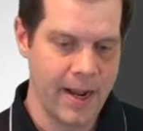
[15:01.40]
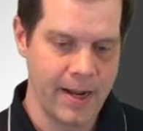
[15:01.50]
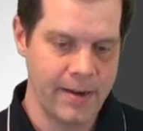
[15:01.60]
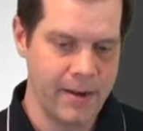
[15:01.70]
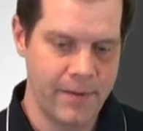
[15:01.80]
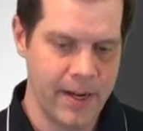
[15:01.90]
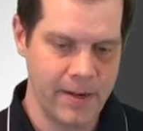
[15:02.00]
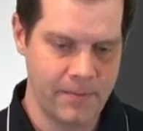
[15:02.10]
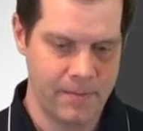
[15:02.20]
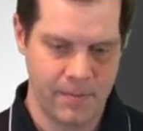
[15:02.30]
my, if
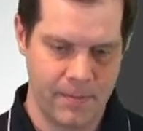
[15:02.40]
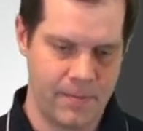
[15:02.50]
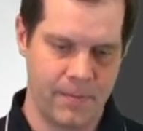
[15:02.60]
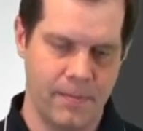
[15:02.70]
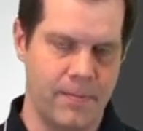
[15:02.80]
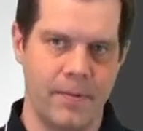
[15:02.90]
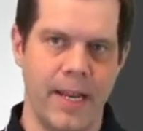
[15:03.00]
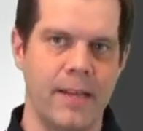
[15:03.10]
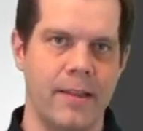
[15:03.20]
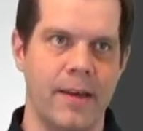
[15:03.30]
I
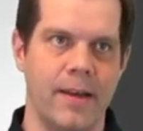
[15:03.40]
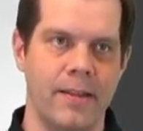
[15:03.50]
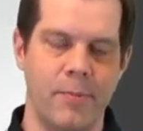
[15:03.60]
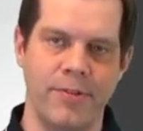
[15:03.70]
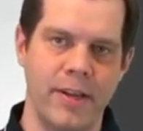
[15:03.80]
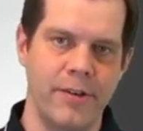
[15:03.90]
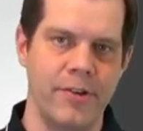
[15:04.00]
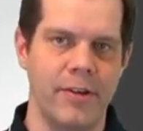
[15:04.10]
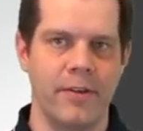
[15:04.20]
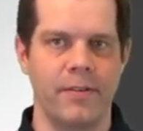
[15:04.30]
take the the
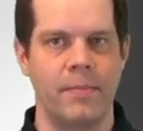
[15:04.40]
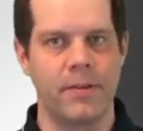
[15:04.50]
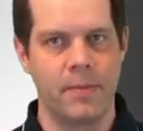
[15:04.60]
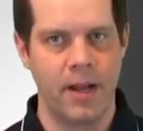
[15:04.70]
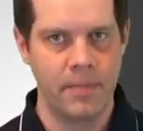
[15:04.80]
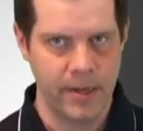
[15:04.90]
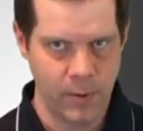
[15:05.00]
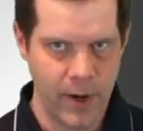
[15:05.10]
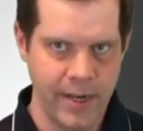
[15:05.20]
percentages and multiply it by the